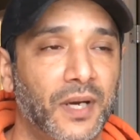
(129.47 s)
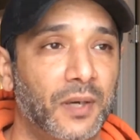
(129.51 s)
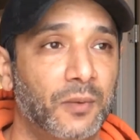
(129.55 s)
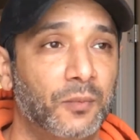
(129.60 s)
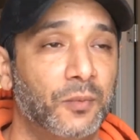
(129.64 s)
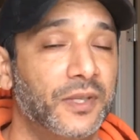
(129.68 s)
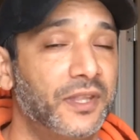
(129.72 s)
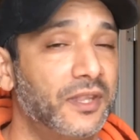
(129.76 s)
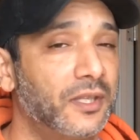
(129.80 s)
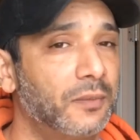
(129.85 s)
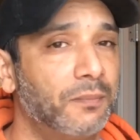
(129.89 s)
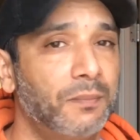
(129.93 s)

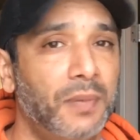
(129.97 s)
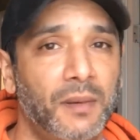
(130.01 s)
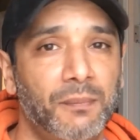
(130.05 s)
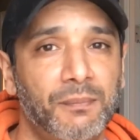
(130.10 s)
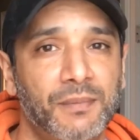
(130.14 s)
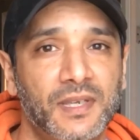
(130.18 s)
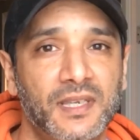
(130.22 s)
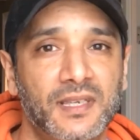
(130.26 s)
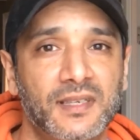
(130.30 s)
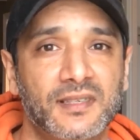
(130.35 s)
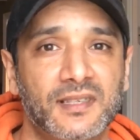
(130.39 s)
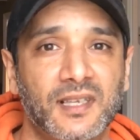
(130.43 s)
But when they're
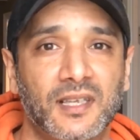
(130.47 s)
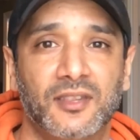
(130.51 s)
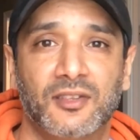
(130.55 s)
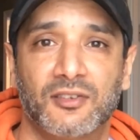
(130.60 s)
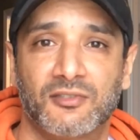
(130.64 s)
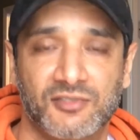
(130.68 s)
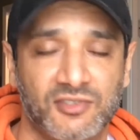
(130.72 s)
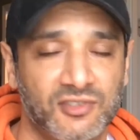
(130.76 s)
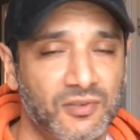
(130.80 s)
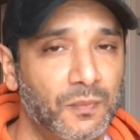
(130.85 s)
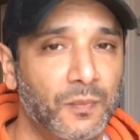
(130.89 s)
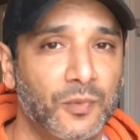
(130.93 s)
puppies and
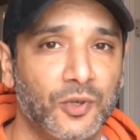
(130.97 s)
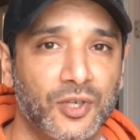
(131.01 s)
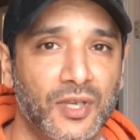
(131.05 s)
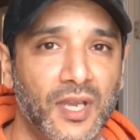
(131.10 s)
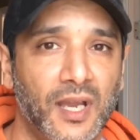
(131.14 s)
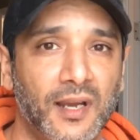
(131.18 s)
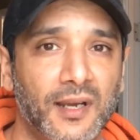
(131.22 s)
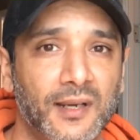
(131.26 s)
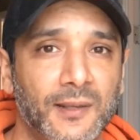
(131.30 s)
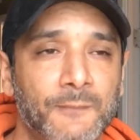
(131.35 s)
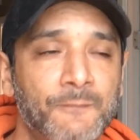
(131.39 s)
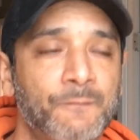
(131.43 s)
they're super
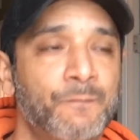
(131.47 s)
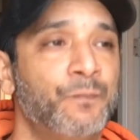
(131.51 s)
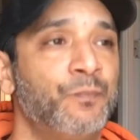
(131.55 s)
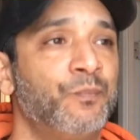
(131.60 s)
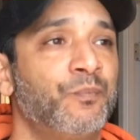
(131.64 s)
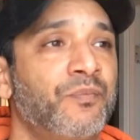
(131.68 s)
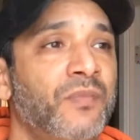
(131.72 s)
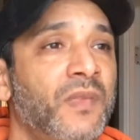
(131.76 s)
young,